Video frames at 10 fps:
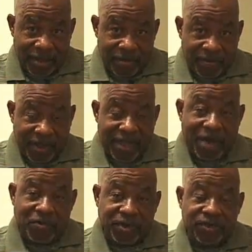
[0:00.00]
because I
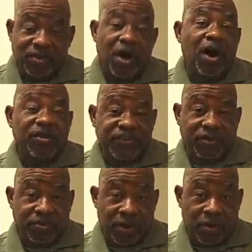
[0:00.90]
want you to
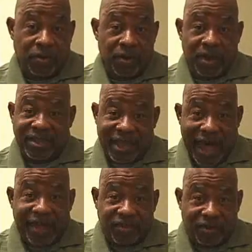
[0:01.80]
also know that
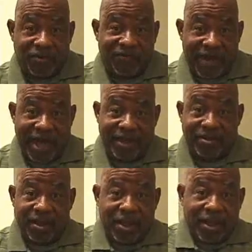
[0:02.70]
I too find
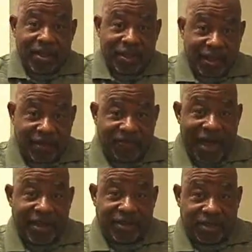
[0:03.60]
the
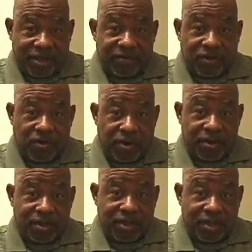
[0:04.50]
findings of the
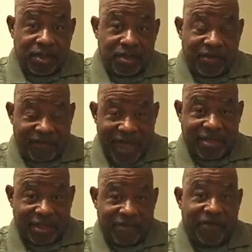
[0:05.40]
courts, the
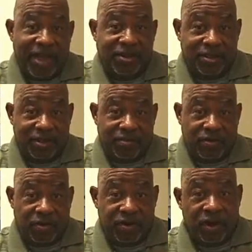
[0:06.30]
facts and the findings of the
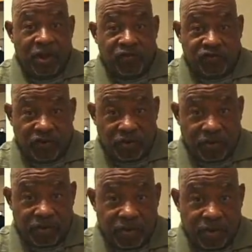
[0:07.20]
court, true.
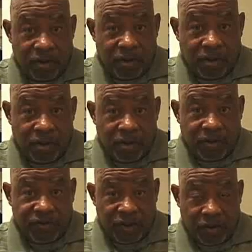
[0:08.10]

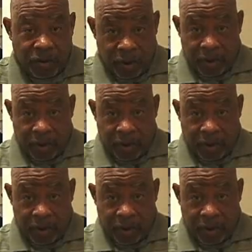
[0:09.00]
So